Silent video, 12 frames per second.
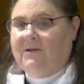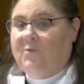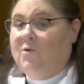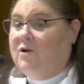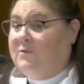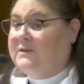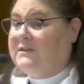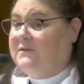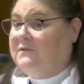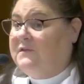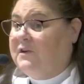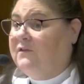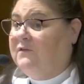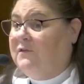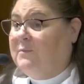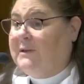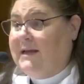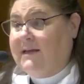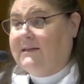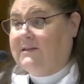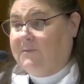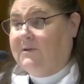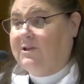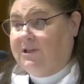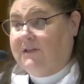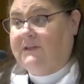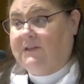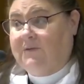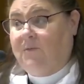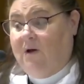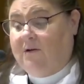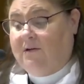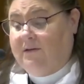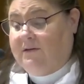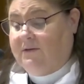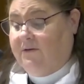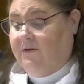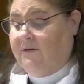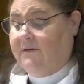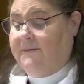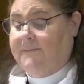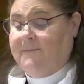The world was a fearful place when Jesus walked this earth.